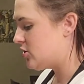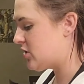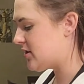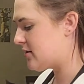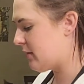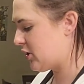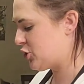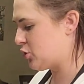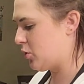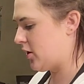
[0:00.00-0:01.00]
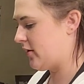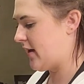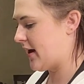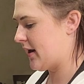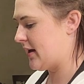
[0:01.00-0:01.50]
just to make sure
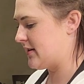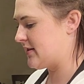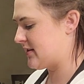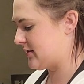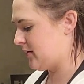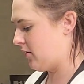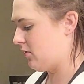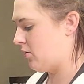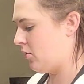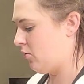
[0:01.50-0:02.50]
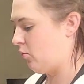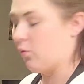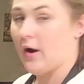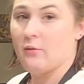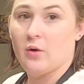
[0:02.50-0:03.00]
that it is still
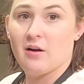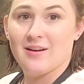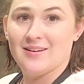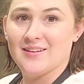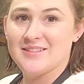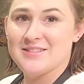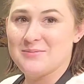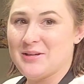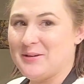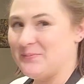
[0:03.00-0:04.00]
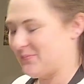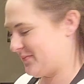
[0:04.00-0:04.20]
right where I need it to be.